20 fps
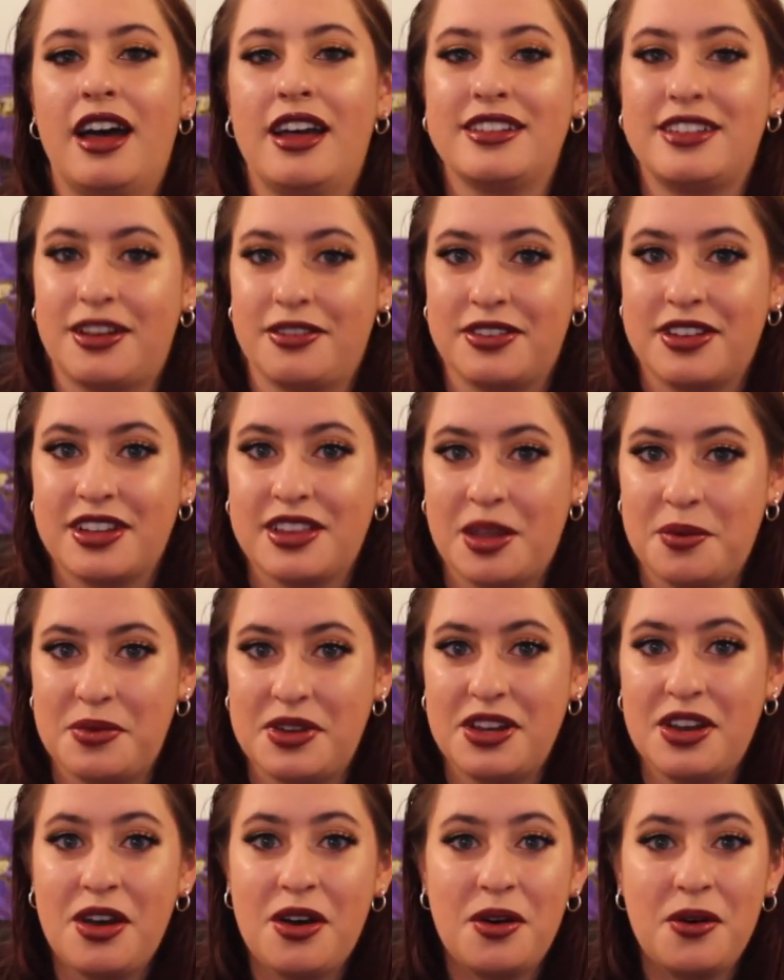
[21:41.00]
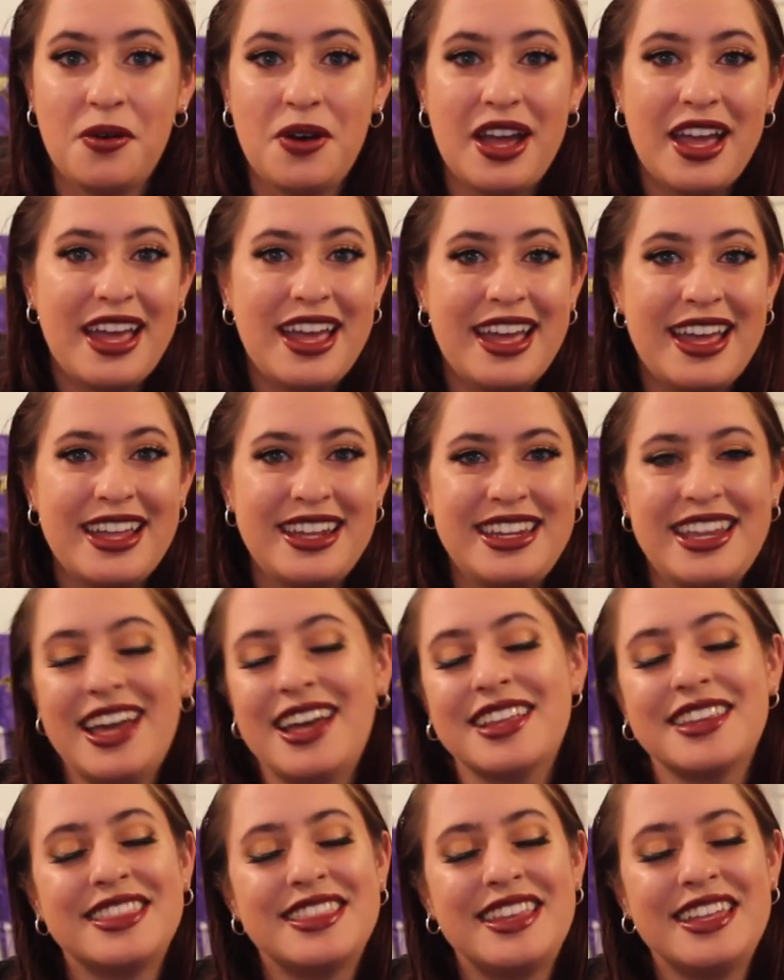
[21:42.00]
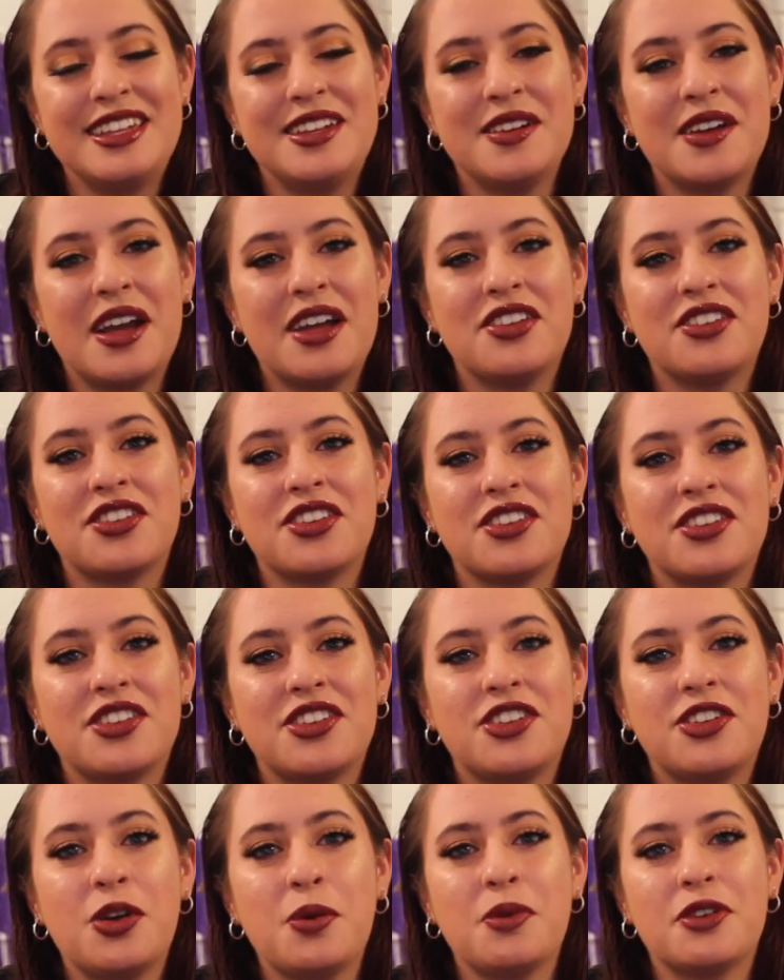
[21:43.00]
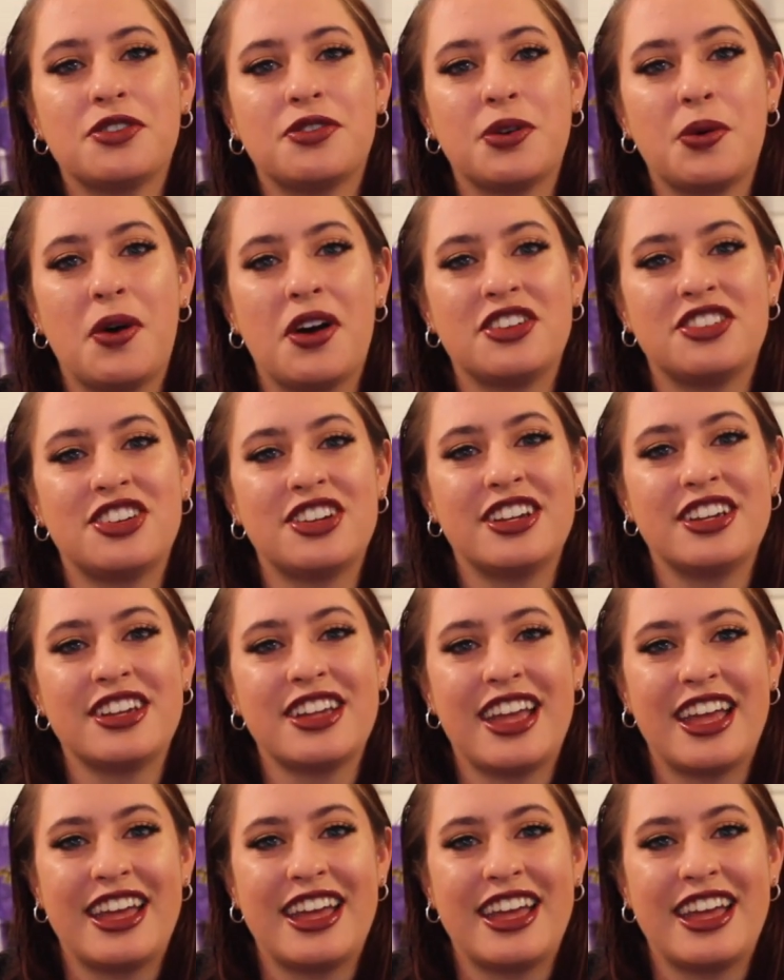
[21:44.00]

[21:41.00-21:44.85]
definitely let me know. And yeah, thank you guys so much for watching,